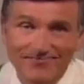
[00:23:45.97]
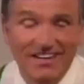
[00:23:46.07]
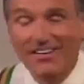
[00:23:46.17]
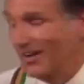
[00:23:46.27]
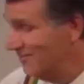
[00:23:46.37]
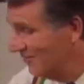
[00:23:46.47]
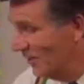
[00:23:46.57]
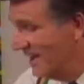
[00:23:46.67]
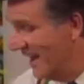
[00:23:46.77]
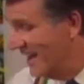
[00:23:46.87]
you know,
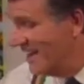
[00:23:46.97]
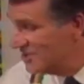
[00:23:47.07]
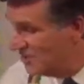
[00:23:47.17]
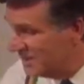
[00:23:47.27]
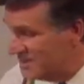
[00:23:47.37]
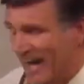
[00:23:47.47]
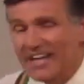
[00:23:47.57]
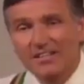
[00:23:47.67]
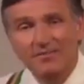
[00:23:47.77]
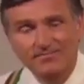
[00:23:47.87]
we get into a
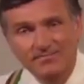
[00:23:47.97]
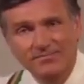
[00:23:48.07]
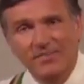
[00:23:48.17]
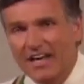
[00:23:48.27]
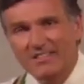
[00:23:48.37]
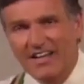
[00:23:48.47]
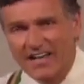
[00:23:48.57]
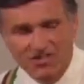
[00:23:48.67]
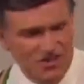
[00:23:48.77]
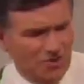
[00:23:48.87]
tighter and
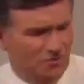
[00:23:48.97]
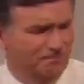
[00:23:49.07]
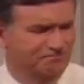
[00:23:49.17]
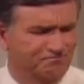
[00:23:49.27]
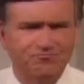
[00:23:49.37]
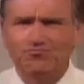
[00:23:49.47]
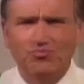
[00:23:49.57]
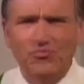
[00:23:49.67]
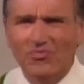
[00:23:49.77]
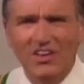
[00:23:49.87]
tighter circle.
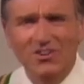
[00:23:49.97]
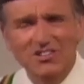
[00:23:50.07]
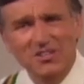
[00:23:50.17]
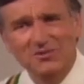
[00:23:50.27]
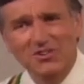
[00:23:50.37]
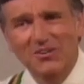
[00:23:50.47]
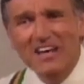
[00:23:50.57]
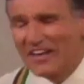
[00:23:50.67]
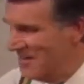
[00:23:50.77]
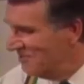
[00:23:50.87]
Of course, that was good.
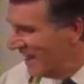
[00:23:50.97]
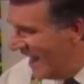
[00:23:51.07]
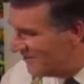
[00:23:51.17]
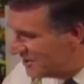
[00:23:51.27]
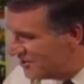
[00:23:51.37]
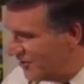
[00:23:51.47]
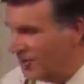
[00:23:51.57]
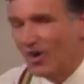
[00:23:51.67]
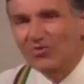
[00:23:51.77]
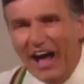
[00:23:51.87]
And so you
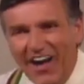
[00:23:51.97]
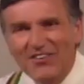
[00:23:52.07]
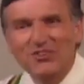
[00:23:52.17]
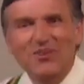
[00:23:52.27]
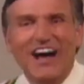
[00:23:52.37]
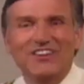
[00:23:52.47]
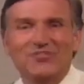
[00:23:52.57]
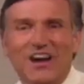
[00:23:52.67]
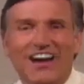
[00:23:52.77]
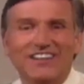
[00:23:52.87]
go round and round
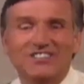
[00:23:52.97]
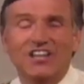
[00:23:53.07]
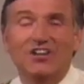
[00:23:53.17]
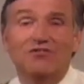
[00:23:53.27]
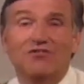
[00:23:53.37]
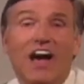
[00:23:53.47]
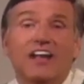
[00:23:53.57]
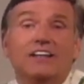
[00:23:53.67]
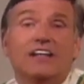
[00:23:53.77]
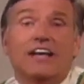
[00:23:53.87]
and round until you
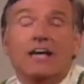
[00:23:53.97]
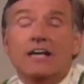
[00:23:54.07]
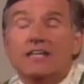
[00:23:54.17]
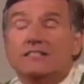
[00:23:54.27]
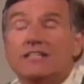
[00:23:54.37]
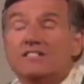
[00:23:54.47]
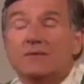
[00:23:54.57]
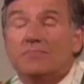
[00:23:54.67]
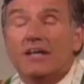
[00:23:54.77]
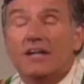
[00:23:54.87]
finally
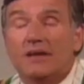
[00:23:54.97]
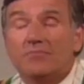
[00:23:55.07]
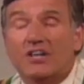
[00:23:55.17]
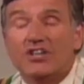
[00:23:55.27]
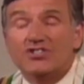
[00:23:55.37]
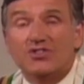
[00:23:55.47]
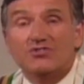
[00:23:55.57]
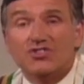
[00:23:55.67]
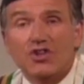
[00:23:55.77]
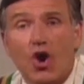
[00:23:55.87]
disappear because
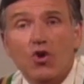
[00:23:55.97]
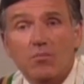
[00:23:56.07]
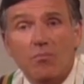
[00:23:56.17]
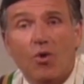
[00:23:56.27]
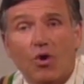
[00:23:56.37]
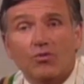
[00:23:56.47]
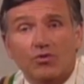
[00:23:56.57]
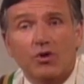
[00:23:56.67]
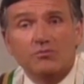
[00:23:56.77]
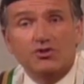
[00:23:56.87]
there's no more
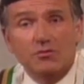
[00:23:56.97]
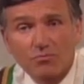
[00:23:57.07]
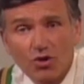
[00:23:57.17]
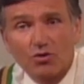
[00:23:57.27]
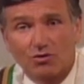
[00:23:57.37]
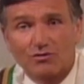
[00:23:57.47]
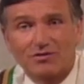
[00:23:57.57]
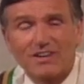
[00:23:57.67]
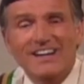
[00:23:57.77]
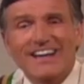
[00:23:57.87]
room to
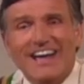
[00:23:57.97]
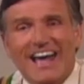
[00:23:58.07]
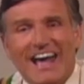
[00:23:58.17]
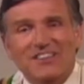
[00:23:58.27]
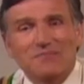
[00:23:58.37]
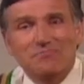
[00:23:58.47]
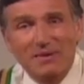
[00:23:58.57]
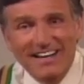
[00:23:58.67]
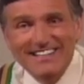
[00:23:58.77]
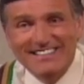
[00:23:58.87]
move. And the
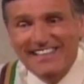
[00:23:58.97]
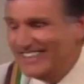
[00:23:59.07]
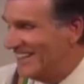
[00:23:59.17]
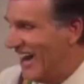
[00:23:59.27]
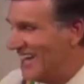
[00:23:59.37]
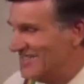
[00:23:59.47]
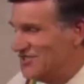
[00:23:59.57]
biggest thing that I can